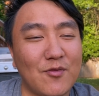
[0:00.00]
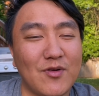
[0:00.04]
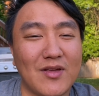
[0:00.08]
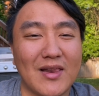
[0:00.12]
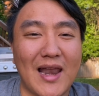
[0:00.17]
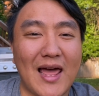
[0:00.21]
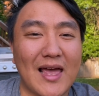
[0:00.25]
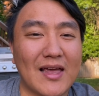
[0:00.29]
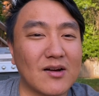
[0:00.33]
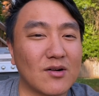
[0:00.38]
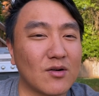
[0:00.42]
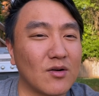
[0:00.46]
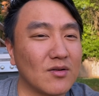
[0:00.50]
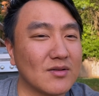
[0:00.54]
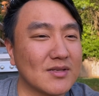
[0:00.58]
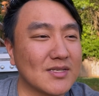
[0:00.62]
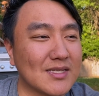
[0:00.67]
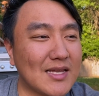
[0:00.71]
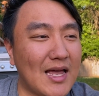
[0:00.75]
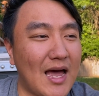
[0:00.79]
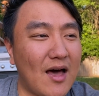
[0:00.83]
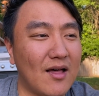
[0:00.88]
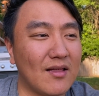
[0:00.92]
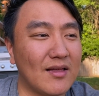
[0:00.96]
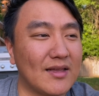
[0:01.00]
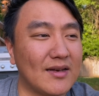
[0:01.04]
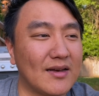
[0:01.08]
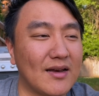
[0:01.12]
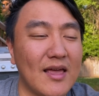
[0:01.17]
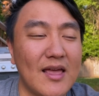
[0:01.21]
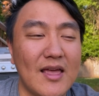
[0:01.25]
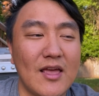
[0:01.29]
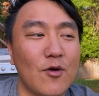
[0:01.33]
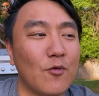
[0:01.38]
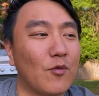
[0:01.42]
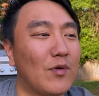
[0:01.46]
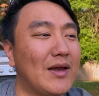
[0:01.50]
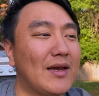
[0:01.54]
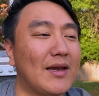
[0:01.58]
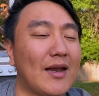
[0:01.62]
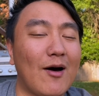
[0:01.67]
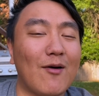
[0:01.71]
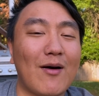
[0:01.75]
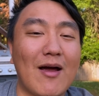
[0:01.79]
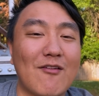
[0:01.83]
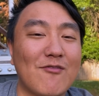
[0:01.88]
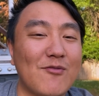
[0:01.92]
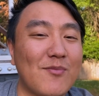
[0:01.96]
We like our own style. And we
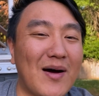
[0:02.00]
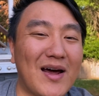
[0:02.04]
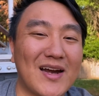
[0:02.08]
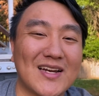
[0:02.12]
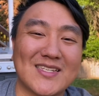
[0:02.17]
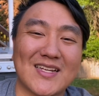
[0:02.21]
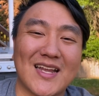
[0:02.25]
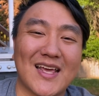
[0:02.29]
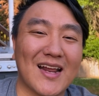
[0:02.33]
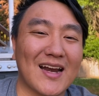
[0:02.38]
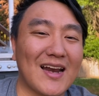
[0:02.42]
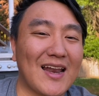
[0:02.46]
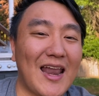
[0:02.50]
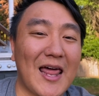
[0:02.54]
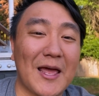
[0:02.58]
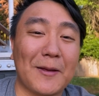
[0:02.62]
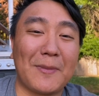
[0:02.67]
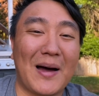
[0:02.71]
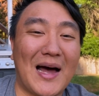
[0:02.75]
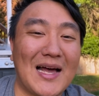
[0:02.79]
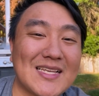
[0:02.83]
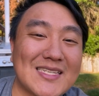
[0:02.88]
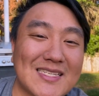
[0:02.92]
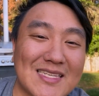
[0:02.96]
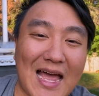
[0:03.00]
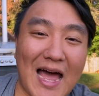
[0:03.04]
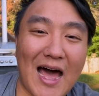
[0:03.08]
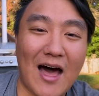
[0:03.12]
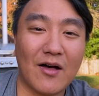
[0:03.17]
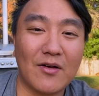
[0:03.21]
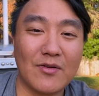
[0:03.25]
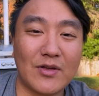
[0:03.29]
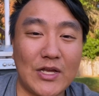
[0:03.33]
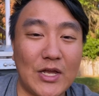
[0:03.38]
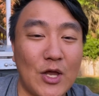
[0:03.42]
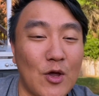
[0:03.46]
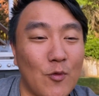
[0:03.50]
know everybody's not going to like my style.